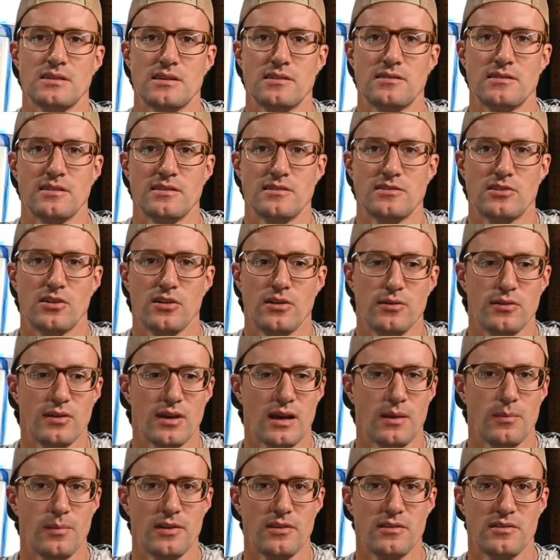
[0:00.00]
it's as good a
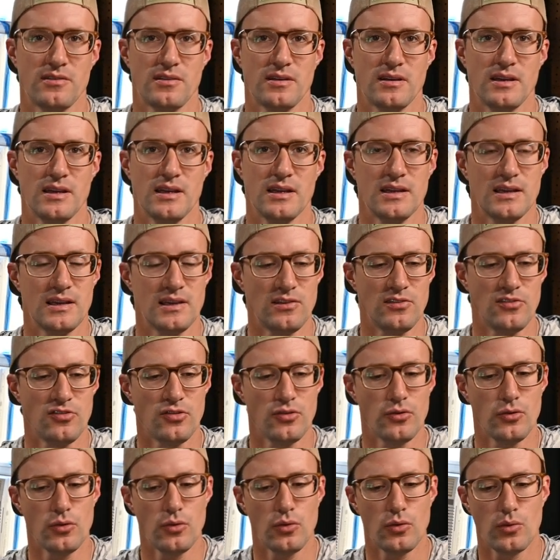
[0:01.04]
time as any
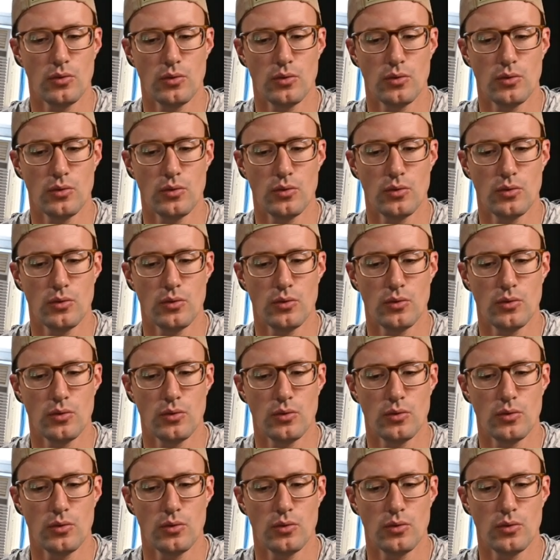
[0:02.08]
to